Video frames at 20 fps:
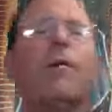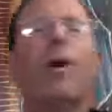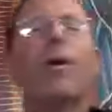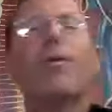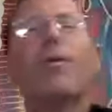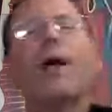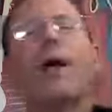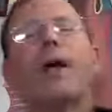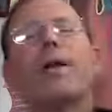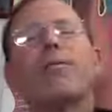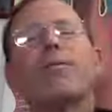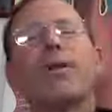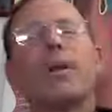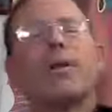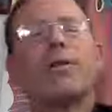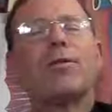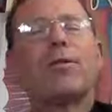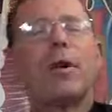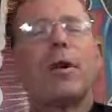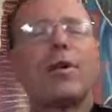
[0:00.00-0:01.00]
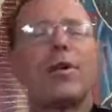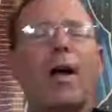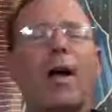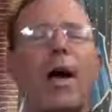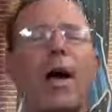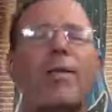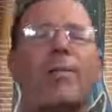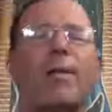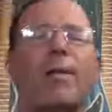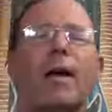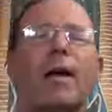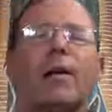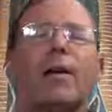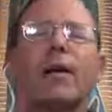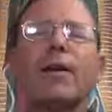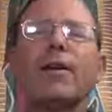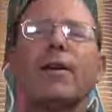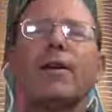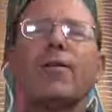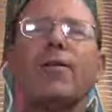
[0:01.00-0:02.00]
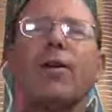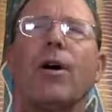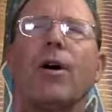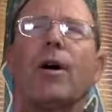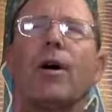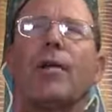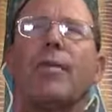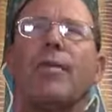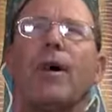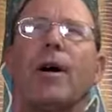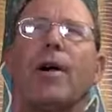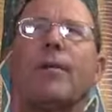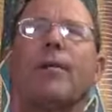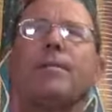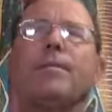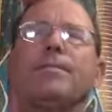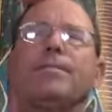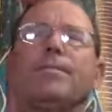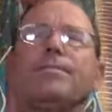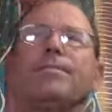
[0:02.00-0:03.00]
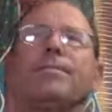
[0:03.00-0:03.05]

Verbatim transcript: Before we enter into our topic, I'd like to talk about